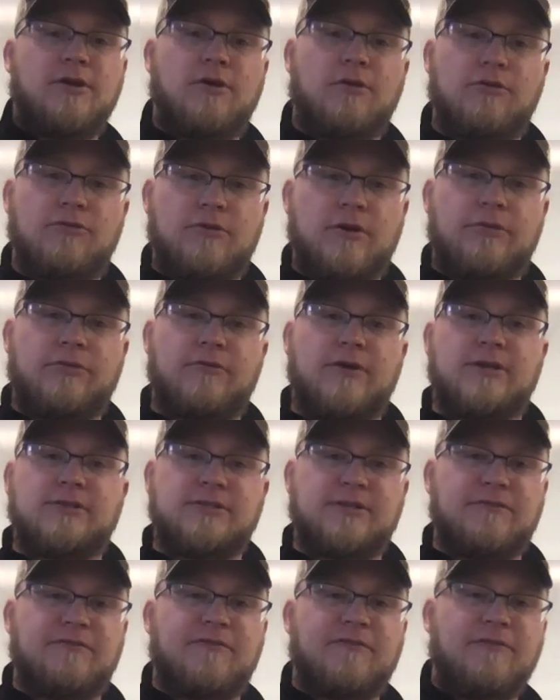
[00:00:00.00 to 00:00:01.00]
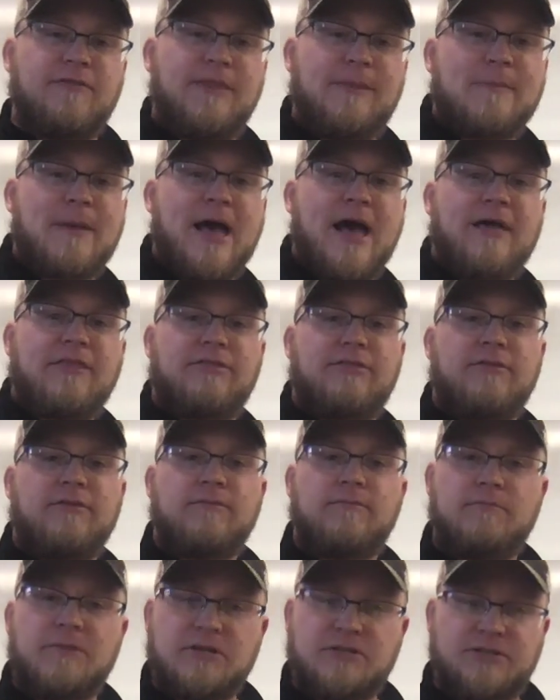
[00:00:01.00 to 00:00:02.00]
throughout the rest of the math
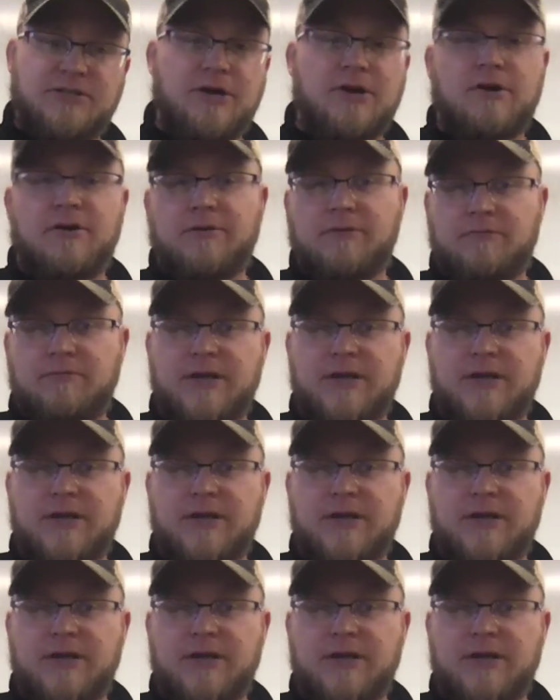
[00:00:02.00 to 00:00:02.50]
this year and